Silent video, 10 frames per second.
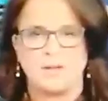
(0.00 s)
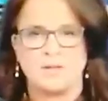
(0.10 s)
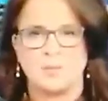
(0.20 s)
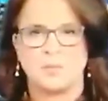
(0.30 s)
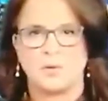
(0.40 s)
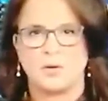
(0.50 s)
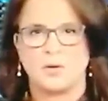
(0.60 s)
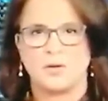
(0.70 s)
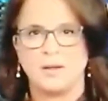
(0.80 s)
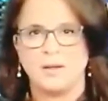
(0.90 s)
on the border.
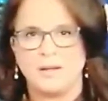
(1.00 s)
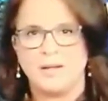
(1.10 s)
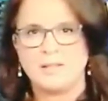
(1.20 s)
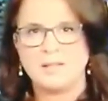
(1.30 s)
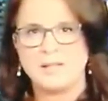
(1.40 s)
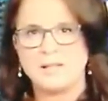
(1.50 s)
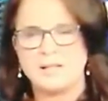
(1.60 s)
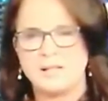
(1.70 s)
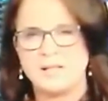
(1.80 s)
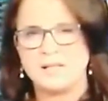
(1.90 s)
He says he's
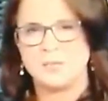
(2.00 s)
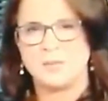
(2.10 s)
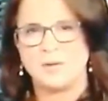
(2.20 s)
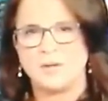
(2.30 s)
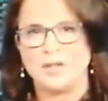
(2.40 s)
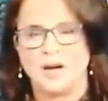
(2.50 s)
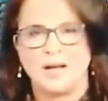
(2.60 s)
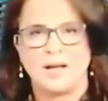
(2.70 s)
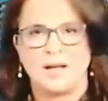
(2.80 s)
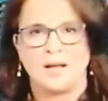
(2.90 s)
seen some pretty
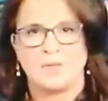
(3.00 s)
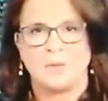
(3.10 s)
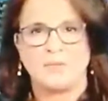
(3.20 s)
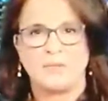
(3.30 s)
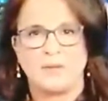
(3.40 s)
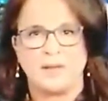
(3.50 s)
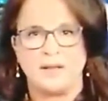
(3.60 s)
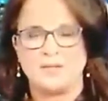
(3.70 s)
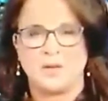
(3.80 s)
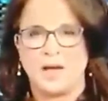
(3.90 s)
shocking and horrific things
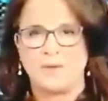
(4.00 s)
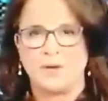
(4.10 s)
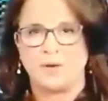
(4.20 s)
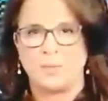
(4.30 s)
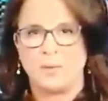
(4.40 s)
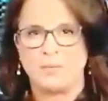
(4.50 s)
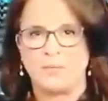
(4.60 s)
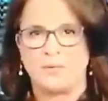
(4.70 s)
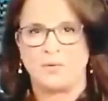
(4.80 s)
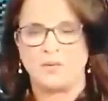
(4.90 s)
you haven't heard about
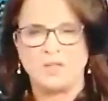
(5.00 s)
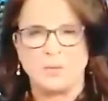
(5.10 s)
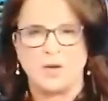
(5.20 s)
before. Let's bring in